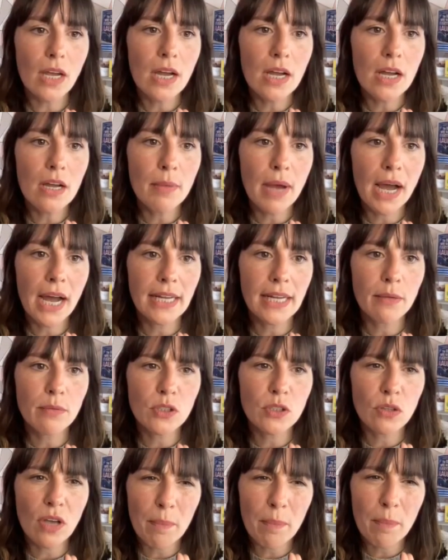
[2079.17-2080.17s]
and he
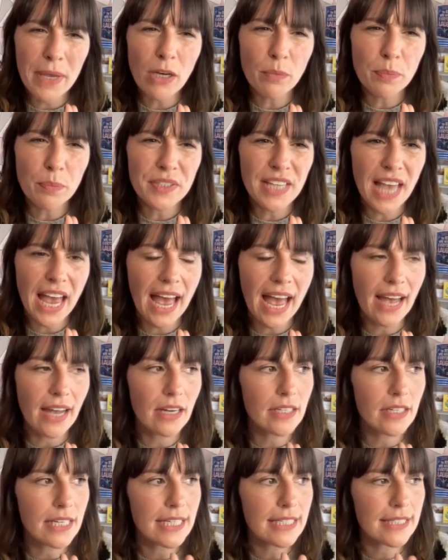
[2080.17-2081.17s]
was a bit upset.
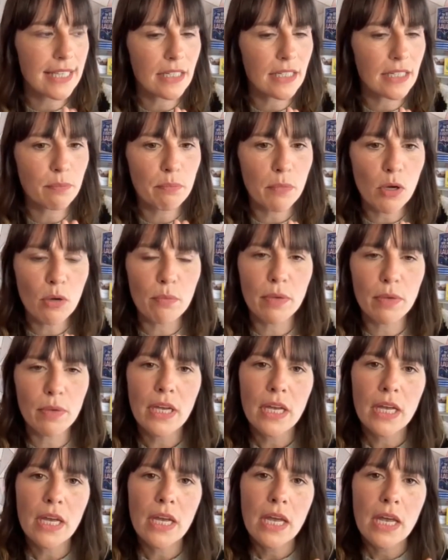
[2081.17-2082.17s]
And he said, Mum,
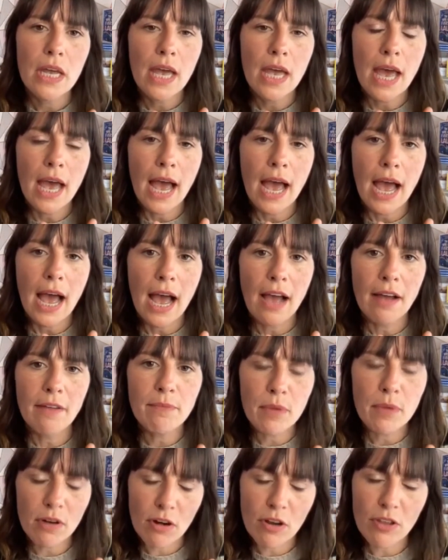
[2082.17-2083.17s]

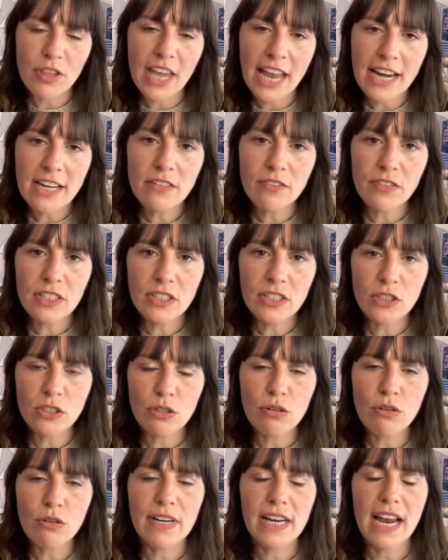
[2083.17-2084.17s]
I'm at the end of this
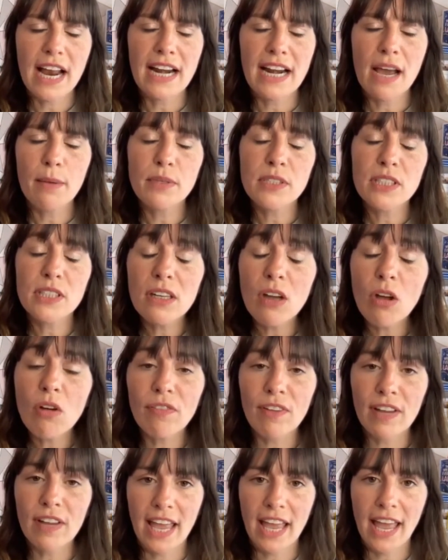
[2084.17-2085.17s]
story and I was
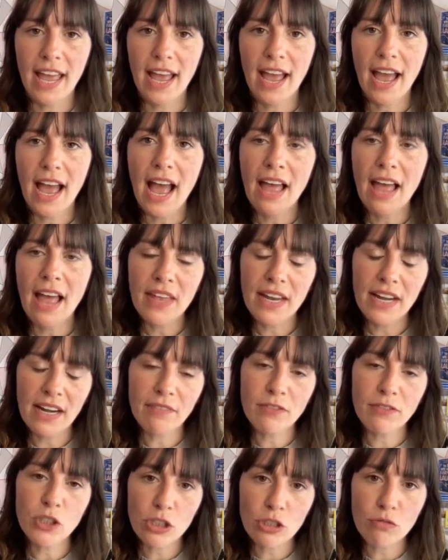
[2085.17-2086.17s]
loving it. And then
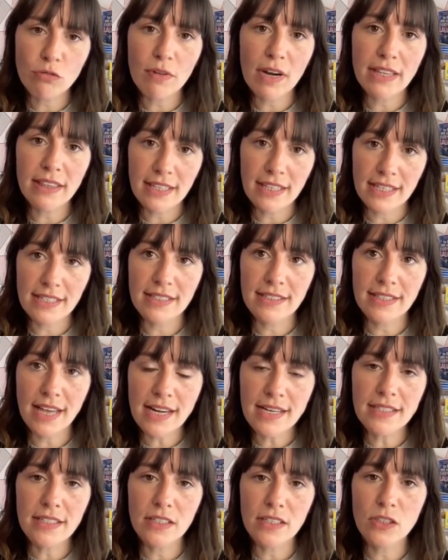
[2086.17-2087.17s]
I've just read this
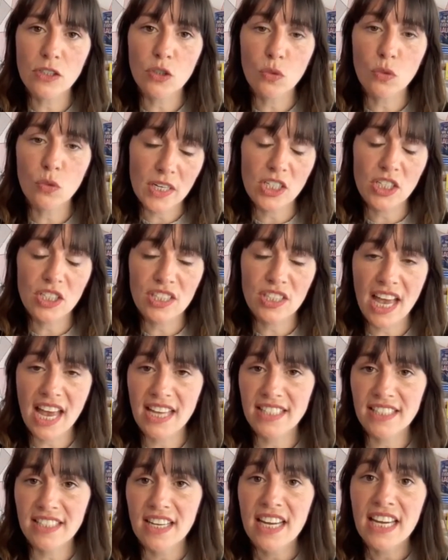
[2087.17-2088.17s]
sentence which
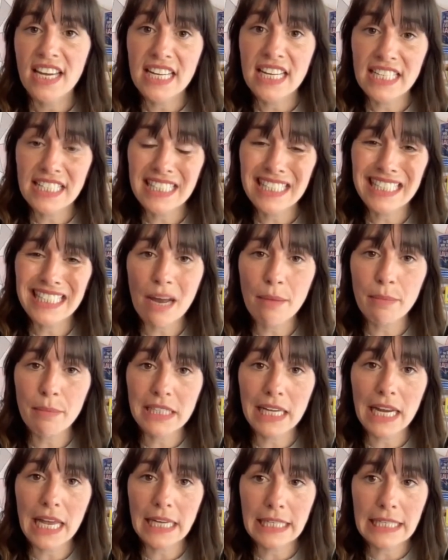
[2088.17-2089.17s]
said he
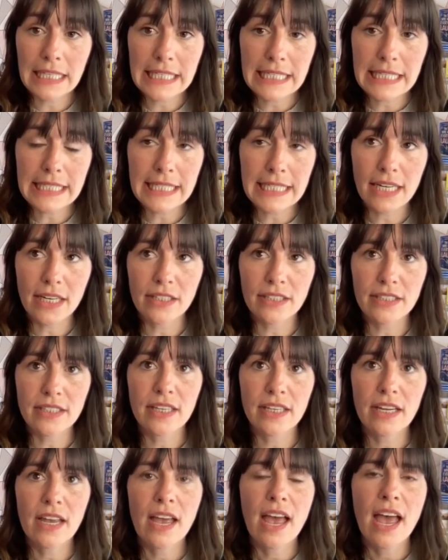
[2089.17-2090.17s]
stammered like an idiot.